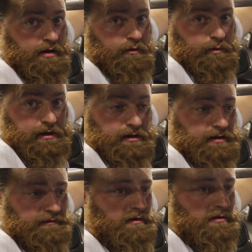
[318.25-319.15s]
real
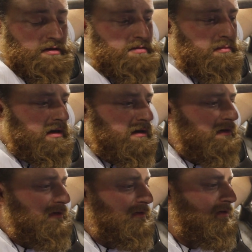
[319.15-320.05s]
Infernus,
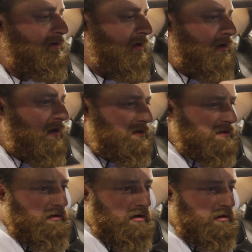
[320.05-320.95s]
because as
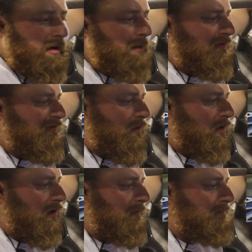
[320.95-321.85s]
I talked about
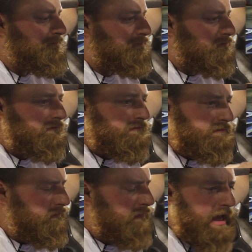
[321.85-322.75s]
before,
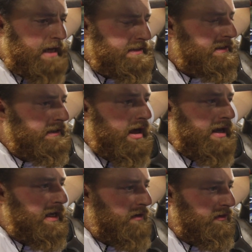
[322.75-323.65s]
I didn't
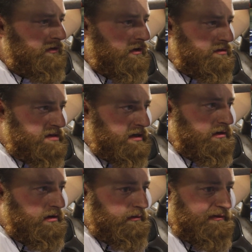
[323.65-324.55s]
like how the turn
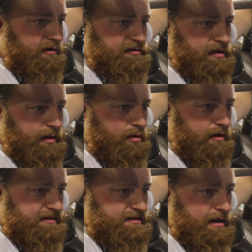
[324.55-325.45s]
signal and reverse light were
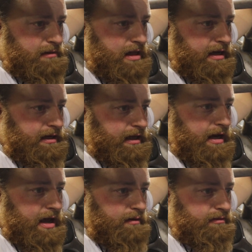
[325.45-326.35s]
on the same light and
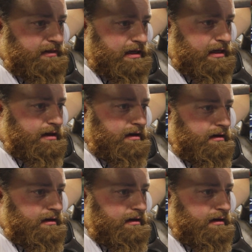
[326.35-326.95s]
how the